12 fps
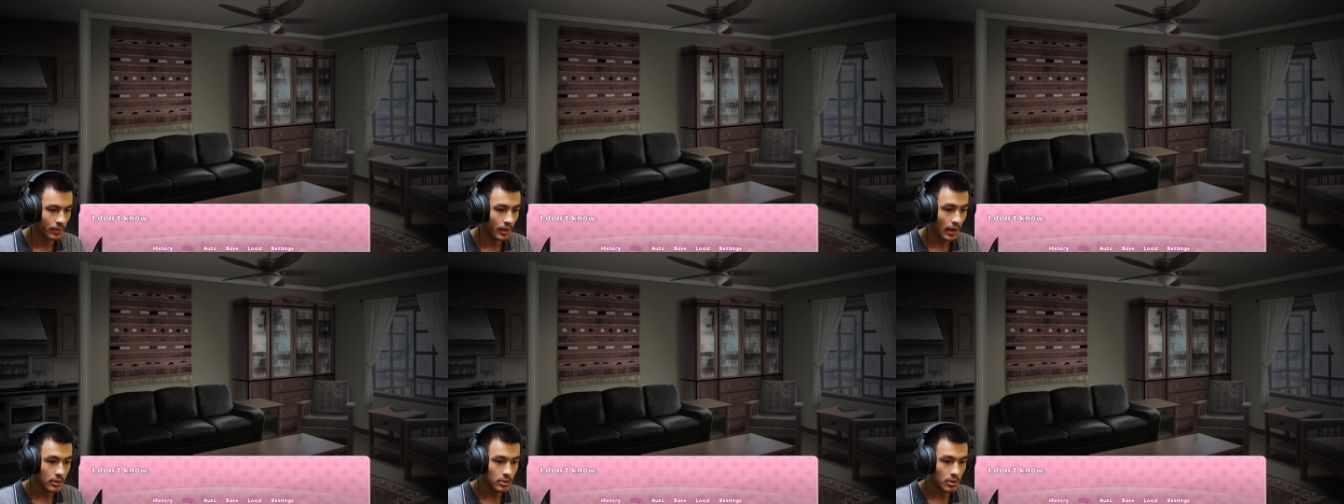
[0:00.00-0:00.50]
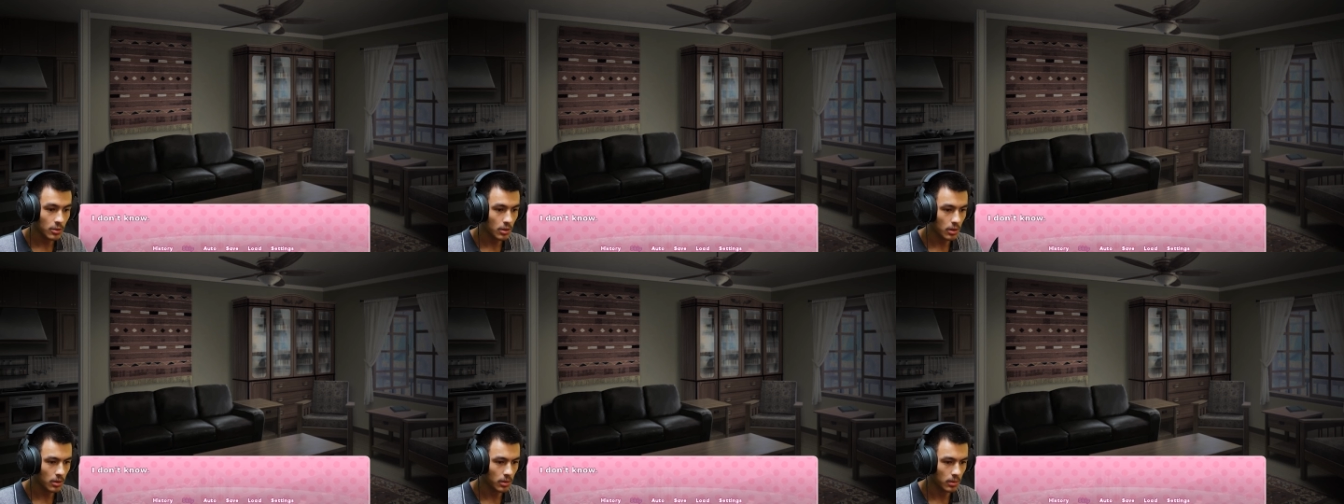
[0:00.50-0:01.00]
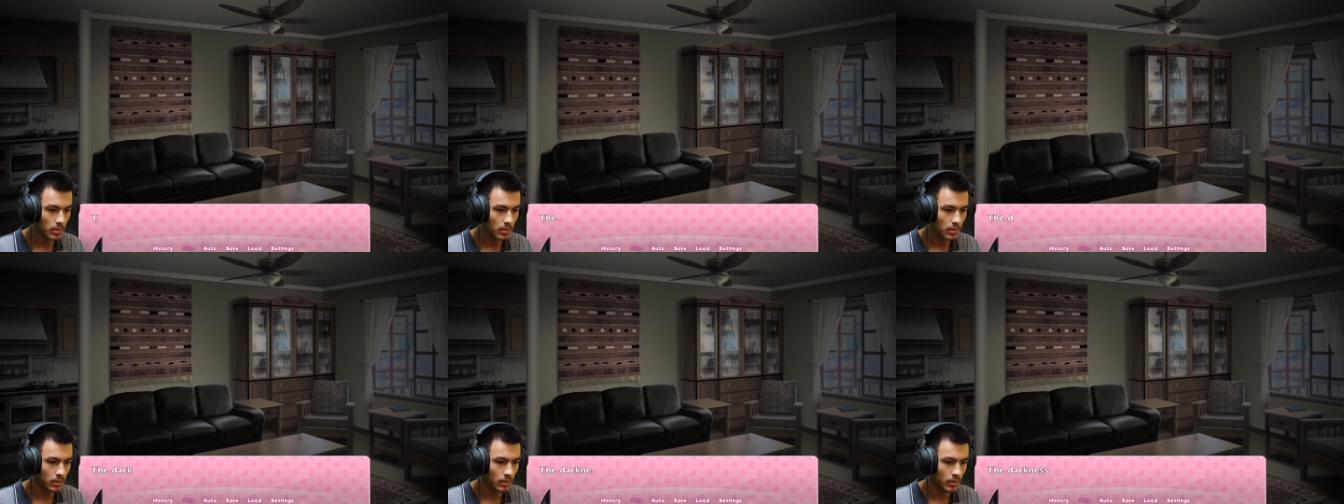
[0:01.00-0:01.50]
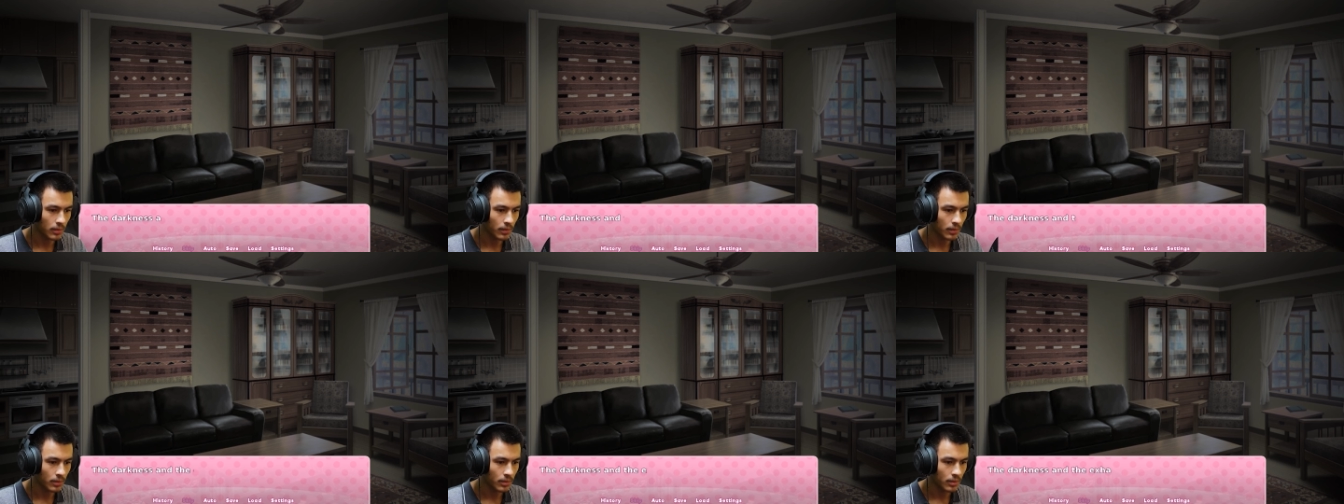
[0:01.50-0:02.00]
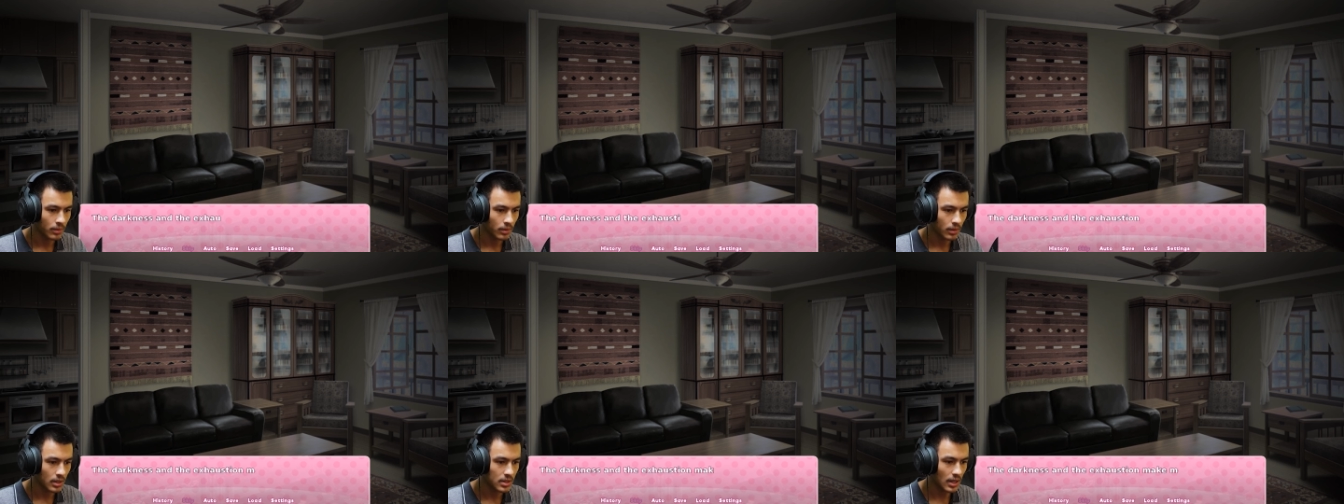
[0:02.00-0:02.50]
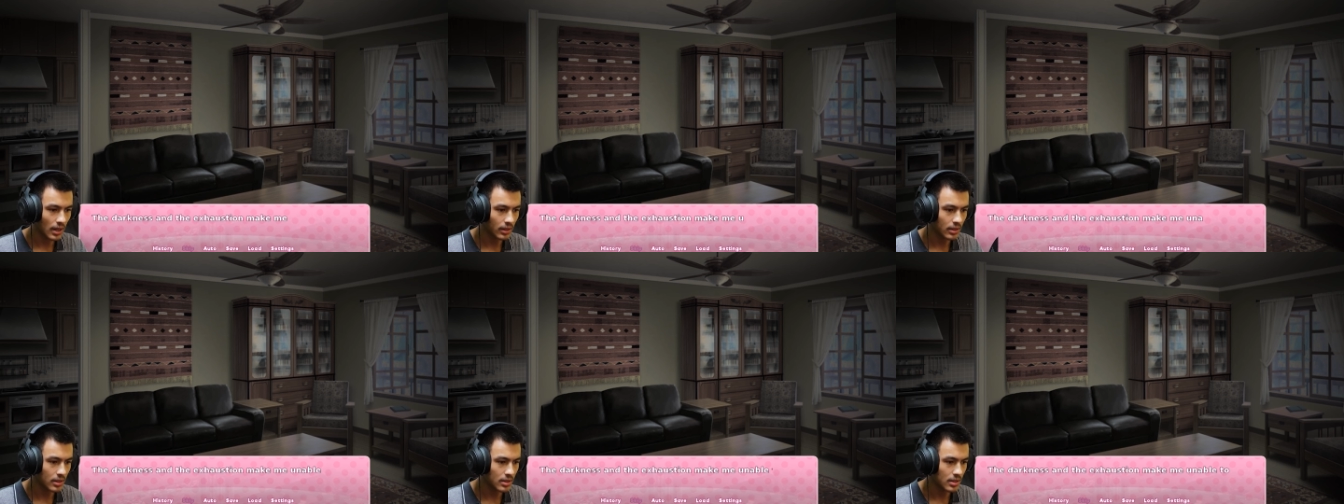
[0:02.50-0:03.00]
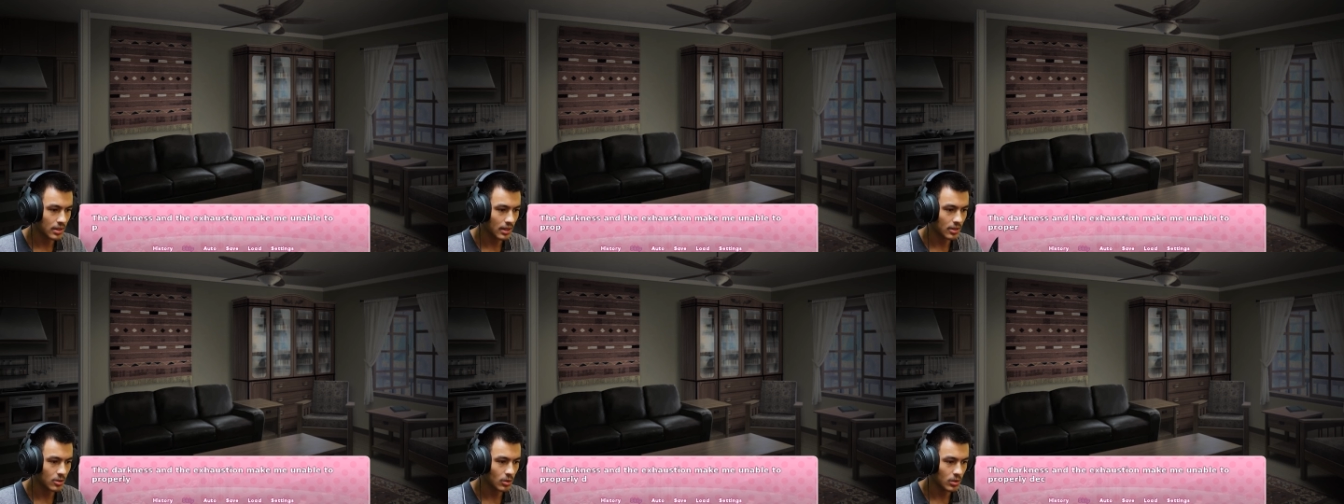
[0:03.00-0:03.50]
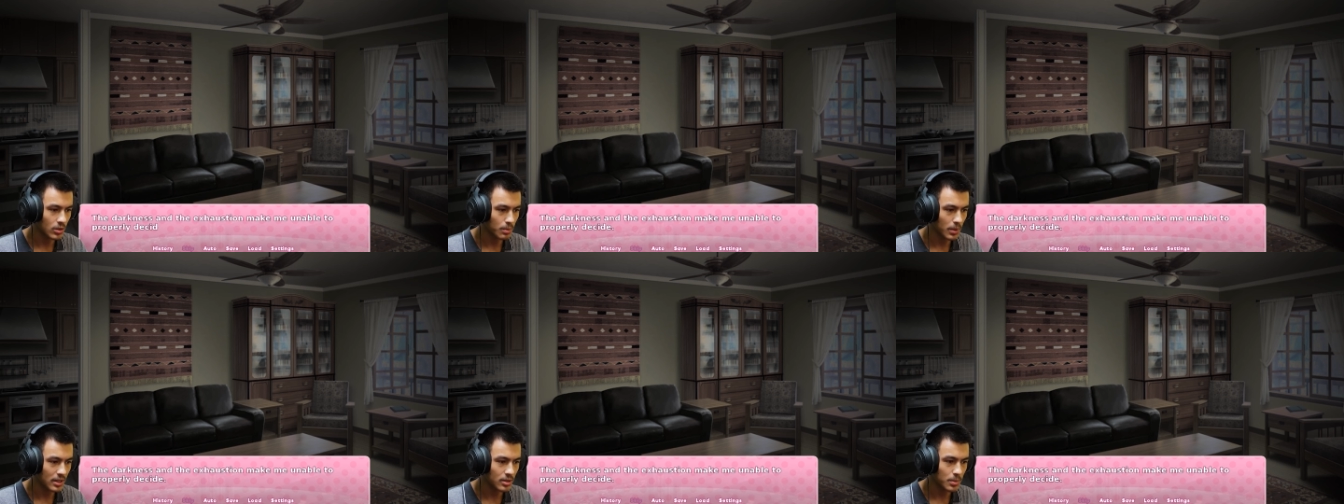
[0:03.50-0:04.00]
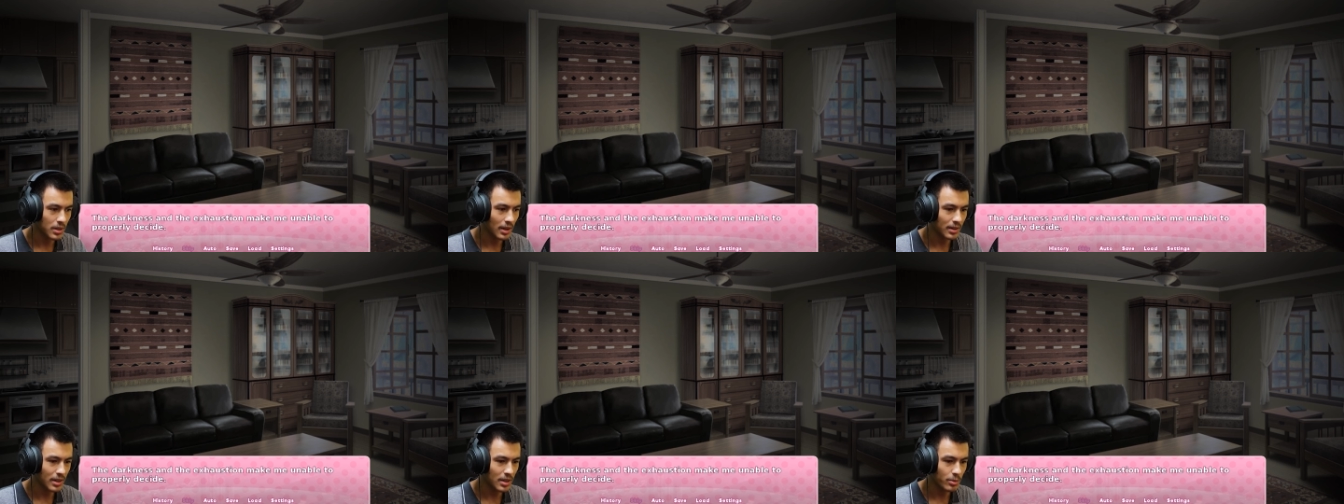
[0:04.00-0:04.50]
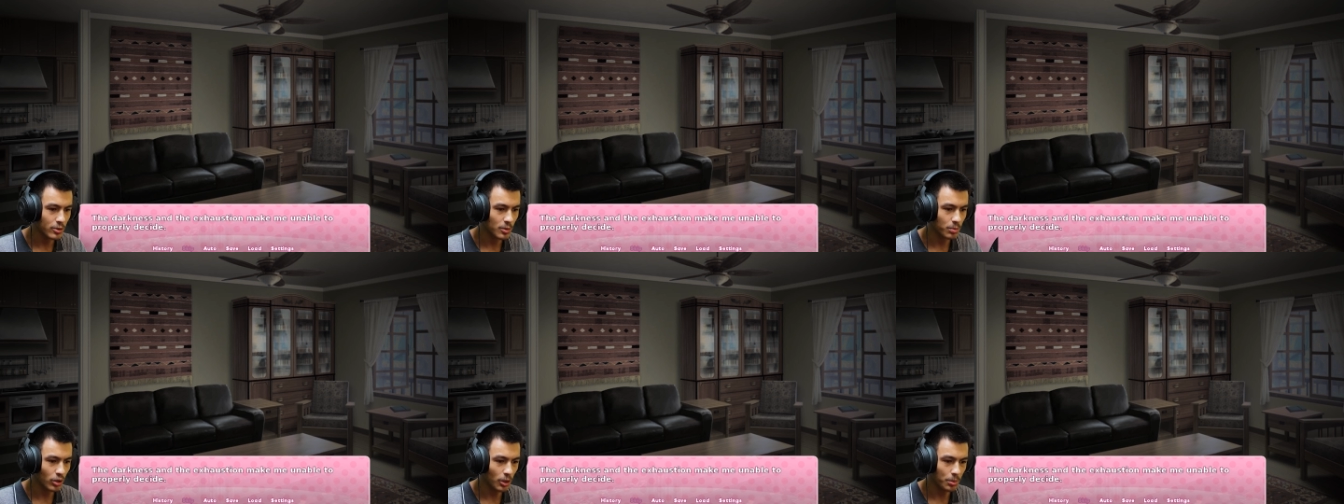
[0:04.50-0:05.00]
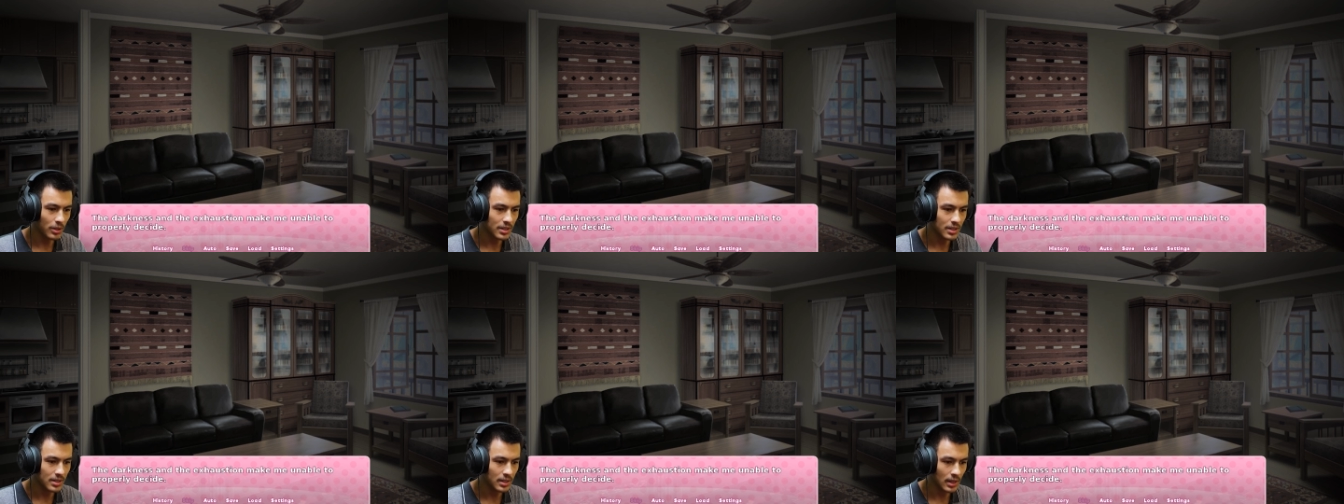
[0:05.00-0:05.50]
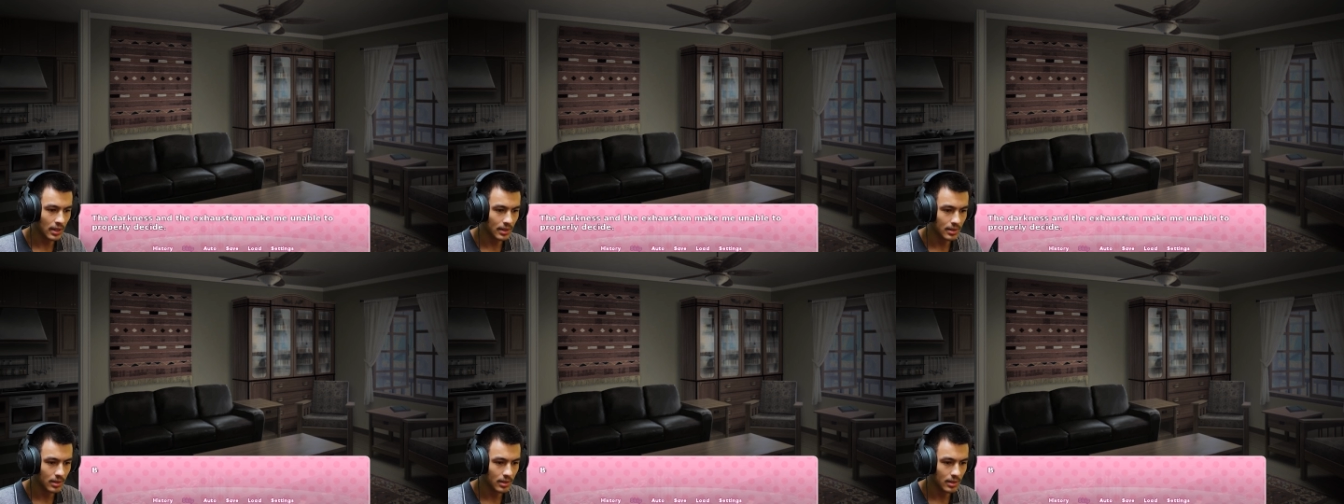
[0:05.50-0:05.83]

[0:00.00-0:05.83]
I don't know. The darkness and the exhaustion makes me unable to properly decide.